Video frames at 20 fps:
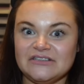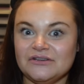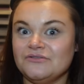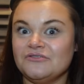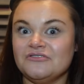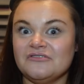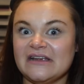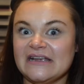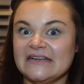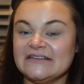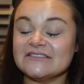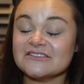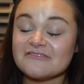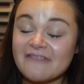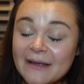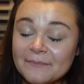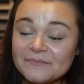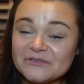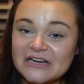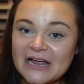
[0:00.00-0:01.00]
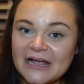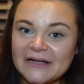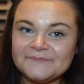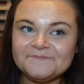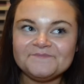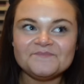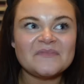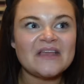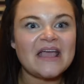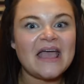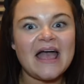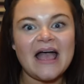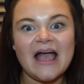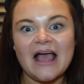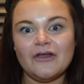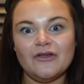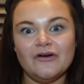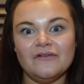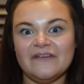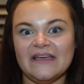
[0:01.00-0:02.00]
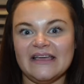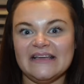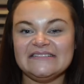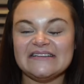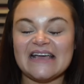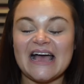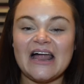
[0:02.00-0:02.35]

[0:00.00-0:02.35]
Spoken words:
to create Scrap Chat. I love it.